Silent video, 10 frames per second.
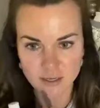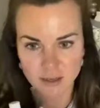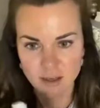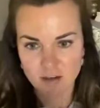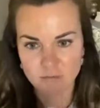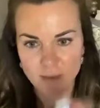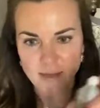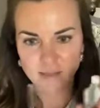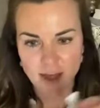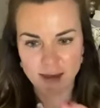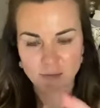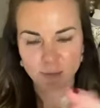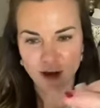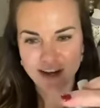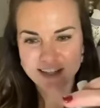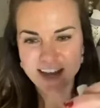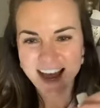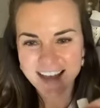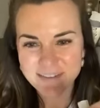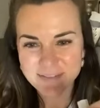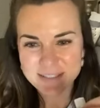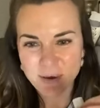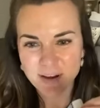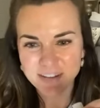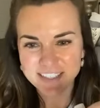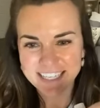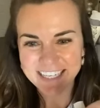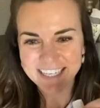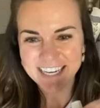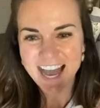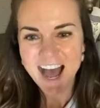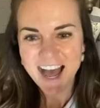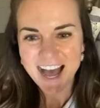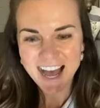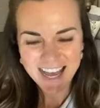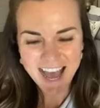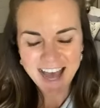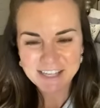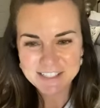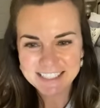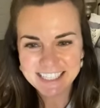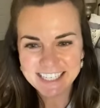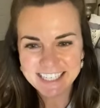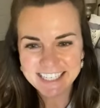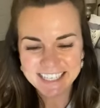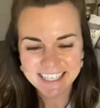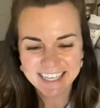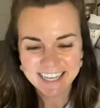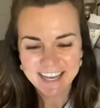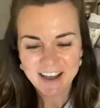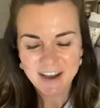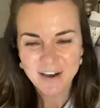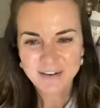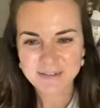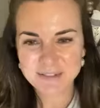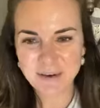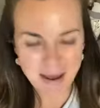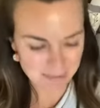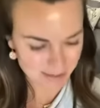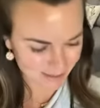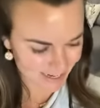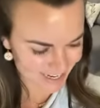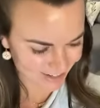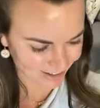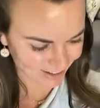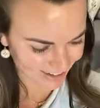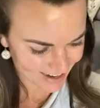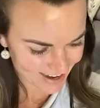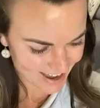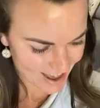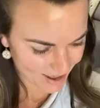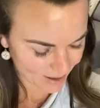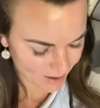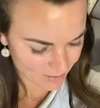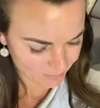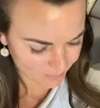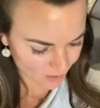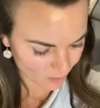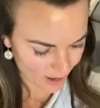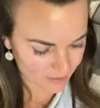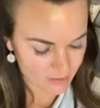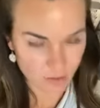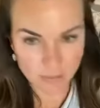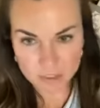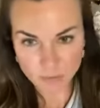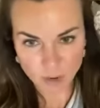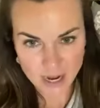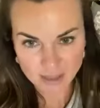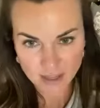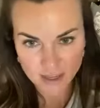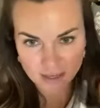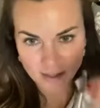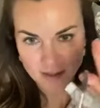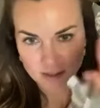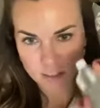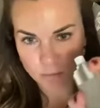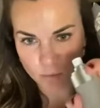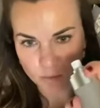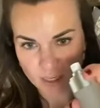of my line brush. Hi, Miss Pauline. Hi, Ashley. Oh, I'm so happy you're here. Okay, so I'm spraying the end, like the spoolie